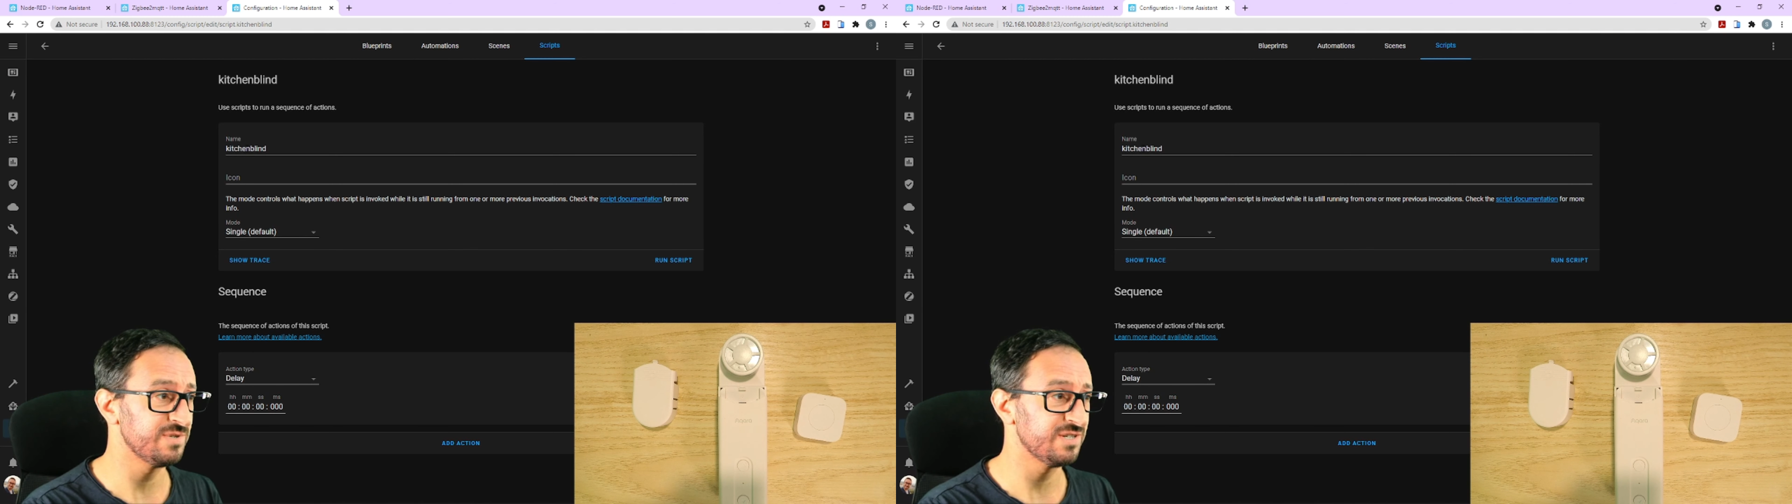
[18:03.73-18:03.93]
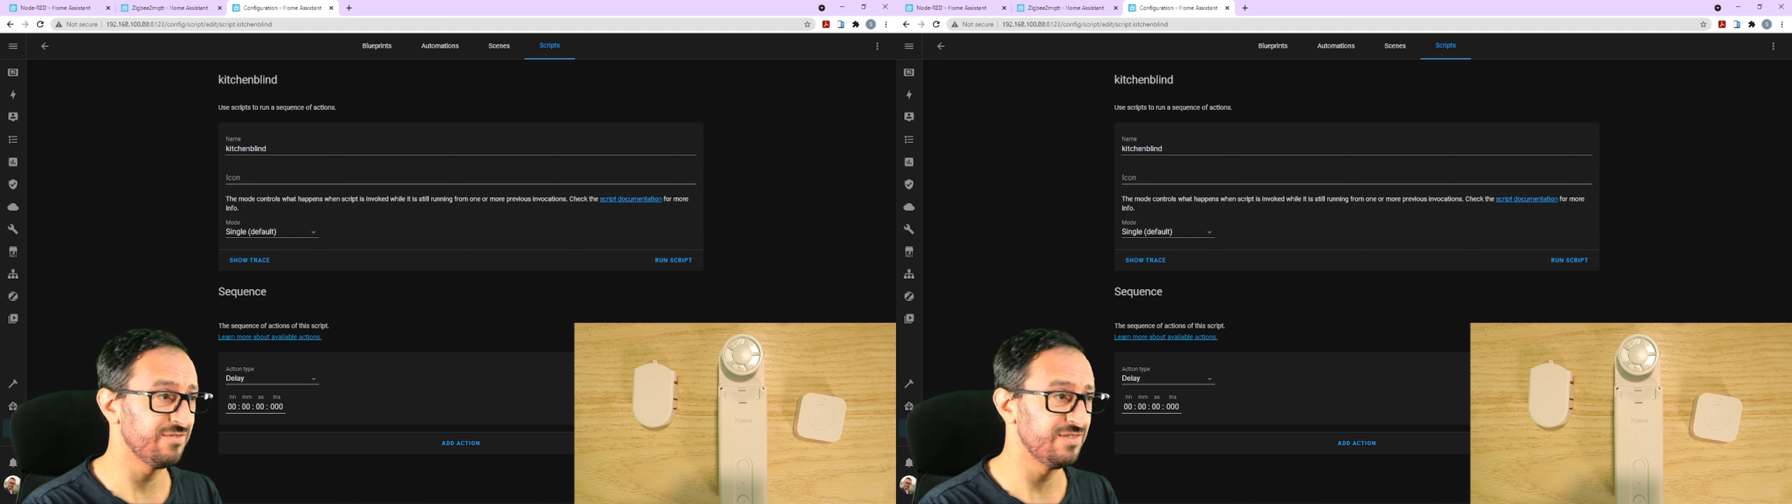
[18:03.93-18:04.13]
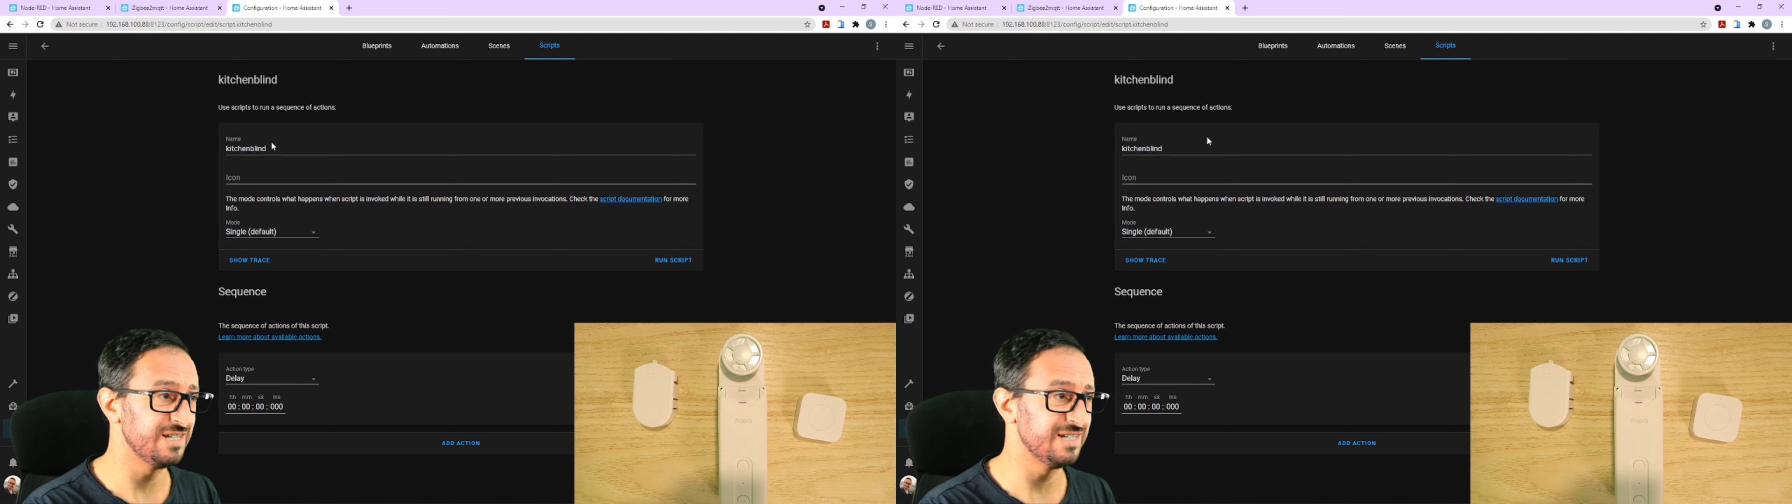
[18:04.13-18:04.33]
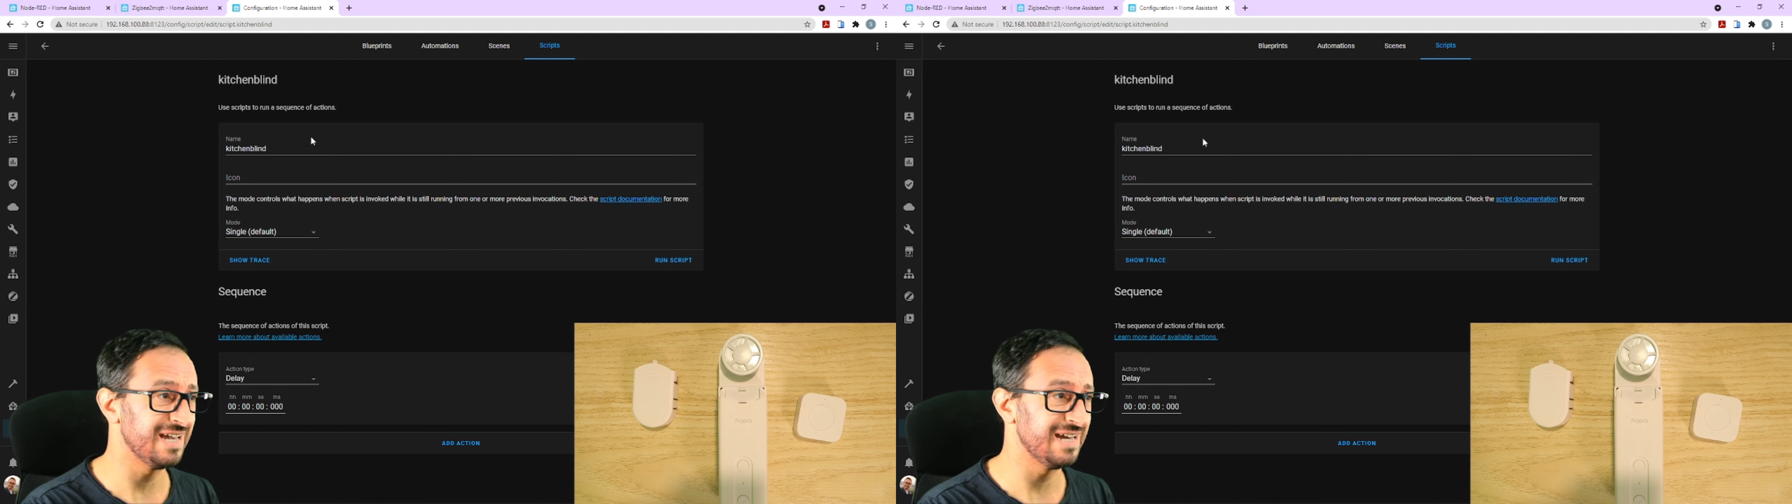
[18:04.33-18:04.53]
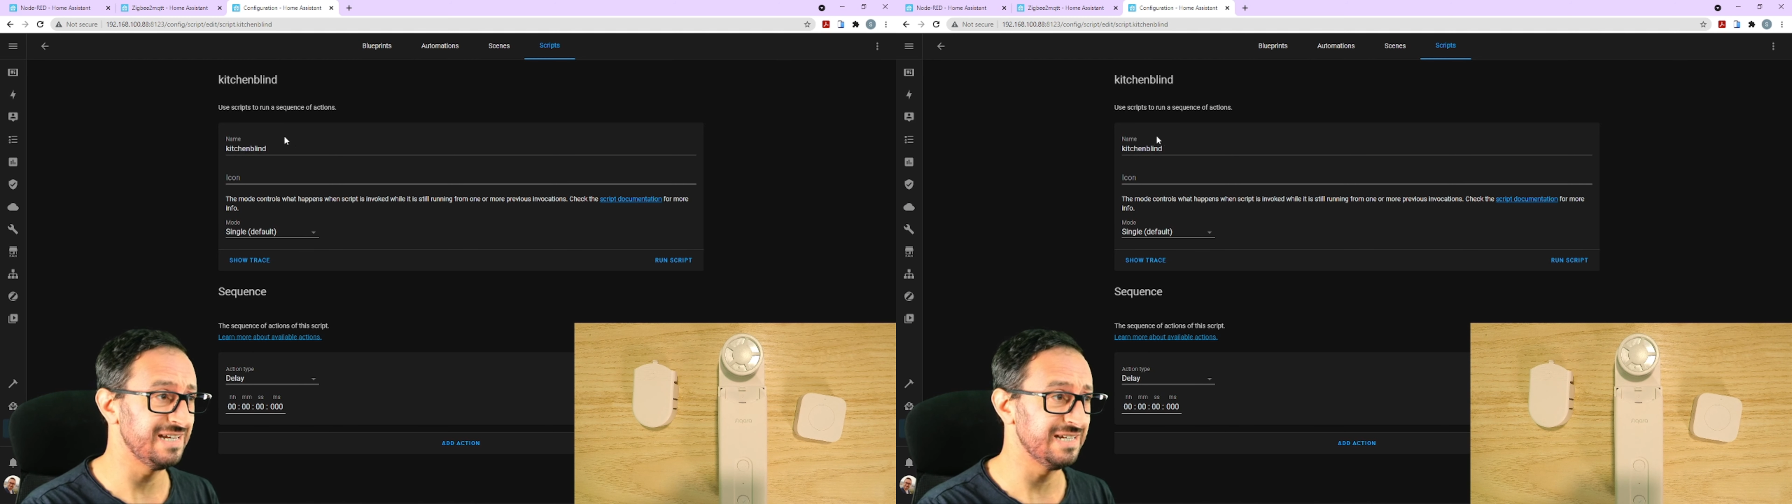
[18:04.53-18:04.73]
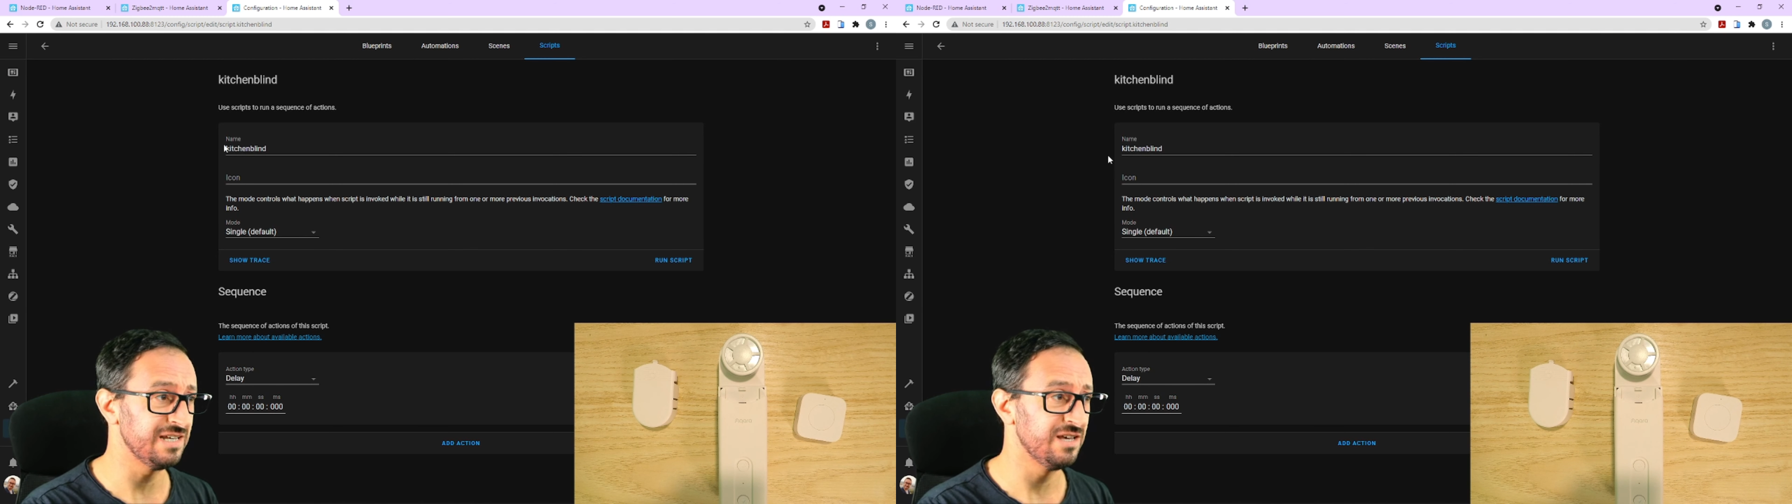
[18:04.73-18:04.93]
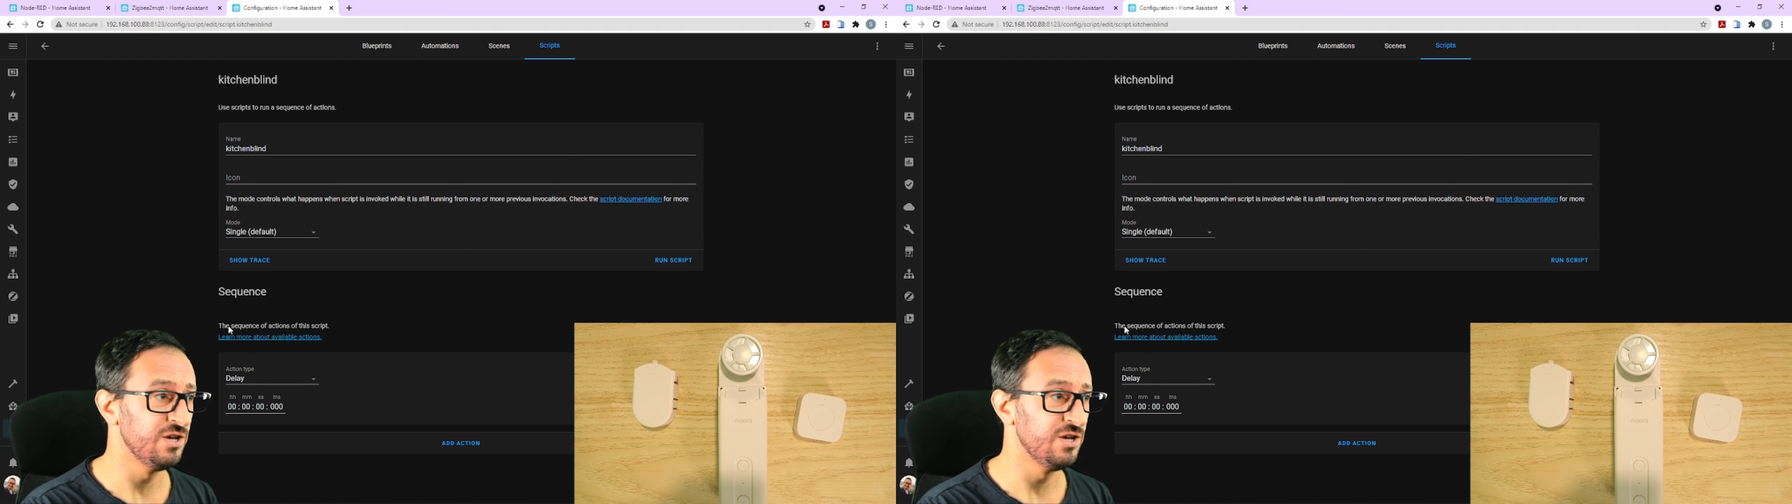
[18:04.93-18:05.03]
stuff, this is dead easy.